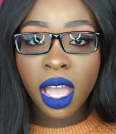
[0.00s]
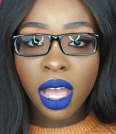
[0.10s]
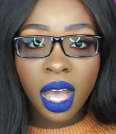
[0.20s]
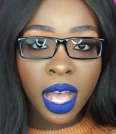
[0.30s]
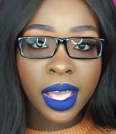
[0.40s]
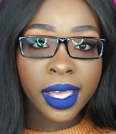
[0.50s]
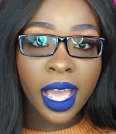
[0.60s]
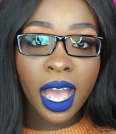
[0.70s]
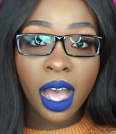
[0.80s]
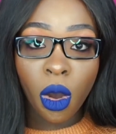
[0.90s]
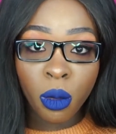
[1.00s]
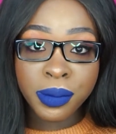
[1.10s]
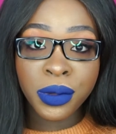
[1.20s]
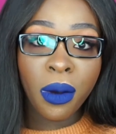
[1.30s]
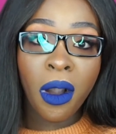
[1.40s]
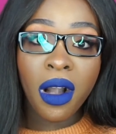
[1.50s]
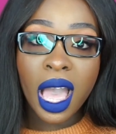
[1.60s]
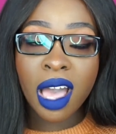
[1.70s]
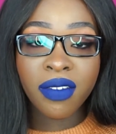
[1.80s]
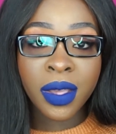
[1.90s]
I hope you all
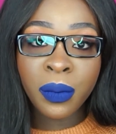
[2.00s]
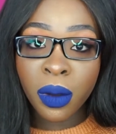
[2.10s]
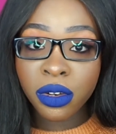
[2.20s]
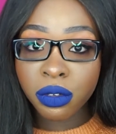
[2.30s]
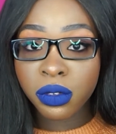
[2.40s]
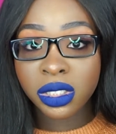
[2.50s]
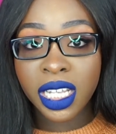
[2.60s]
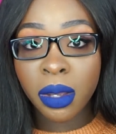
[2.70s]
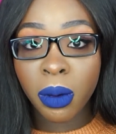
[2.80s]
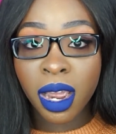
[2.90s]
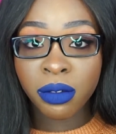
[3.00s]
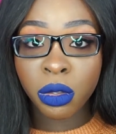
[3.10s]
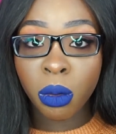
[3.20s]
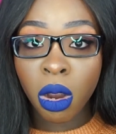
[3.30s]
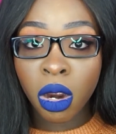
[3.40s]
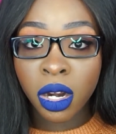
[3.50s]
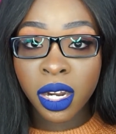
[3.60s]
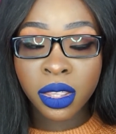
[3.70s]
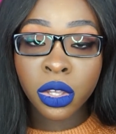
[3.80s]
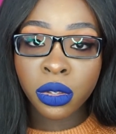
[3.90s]
have a wonderful day wherever you are
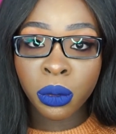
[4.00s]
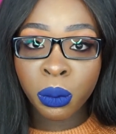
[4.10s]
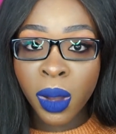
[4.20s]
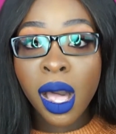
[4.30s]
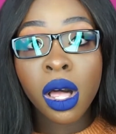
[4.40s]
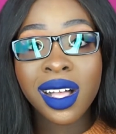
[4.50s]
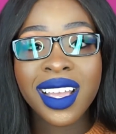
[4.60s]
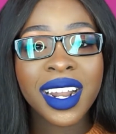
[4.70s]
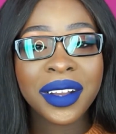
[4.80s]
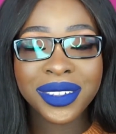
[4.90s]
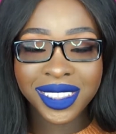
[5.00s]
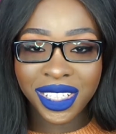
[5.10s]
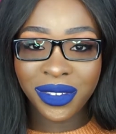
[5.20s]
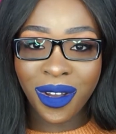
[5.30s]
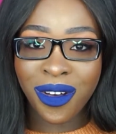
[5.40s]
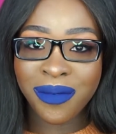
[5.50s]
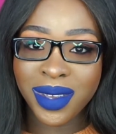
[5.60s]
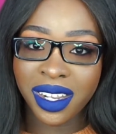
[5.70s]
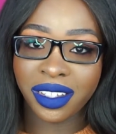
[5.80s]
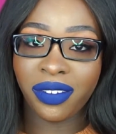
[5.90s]
and that you're well, and I will see you all in my
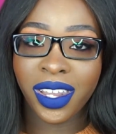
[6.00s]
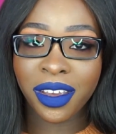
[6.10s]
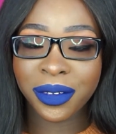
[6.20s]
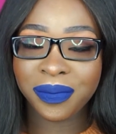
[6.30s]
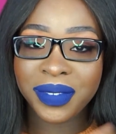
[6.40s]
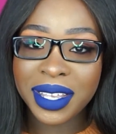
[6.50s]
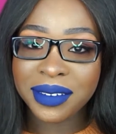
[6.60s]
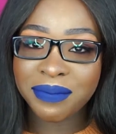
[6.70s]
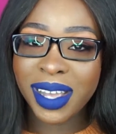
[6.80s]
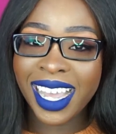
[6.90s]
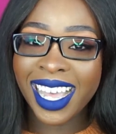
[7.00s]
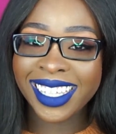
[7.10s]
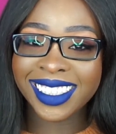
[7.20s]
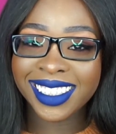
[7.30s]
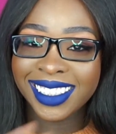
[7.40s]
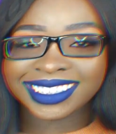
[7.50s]
next video. Bye, guys.